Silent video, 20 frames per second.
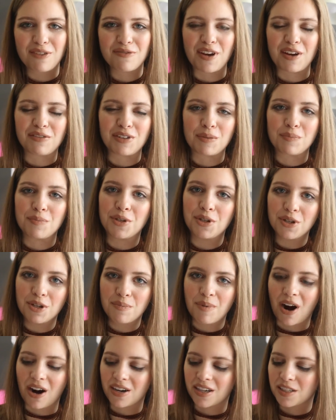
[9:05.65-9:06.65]
my favorite
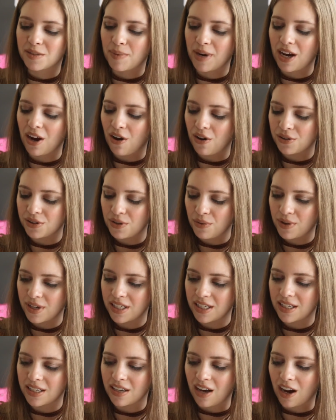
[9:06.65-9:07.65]
beauty products, but I also
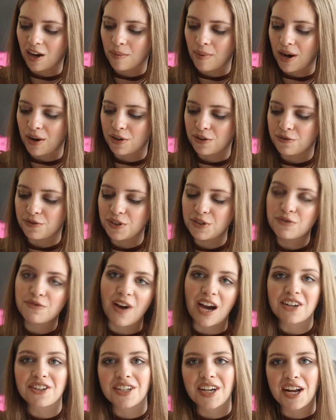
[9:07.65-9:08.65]
wanted to talk about a few
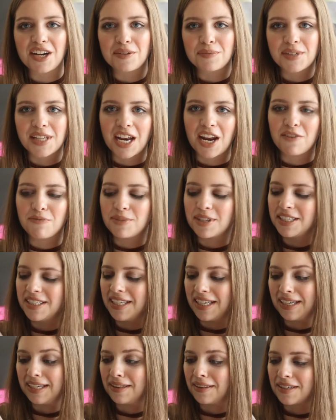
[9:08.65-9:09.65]
fashion items that I've been
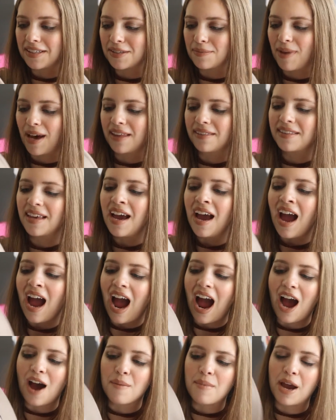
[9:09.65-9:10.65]
digging this month.
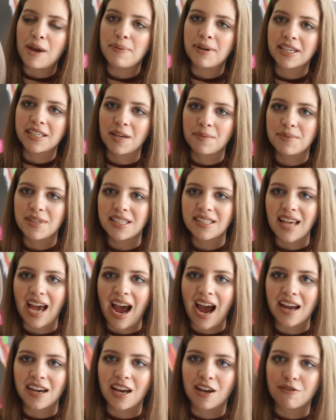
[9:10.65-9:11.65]
Um, I picked up this
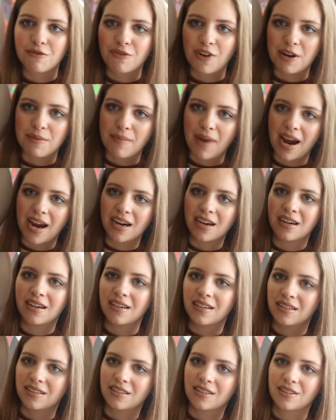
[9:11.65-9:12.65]
hat at Fred
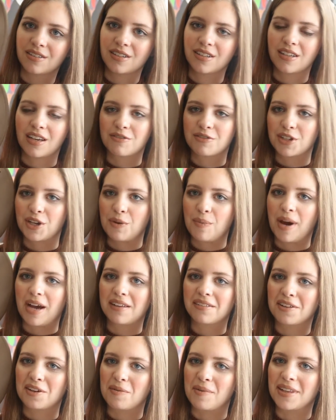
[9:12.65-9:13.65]
Meyer. Oh, I'll have to go
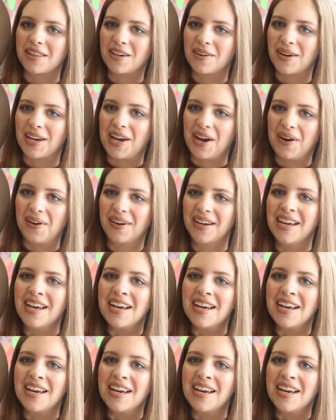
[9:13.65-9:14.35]
back a little bit. There we go.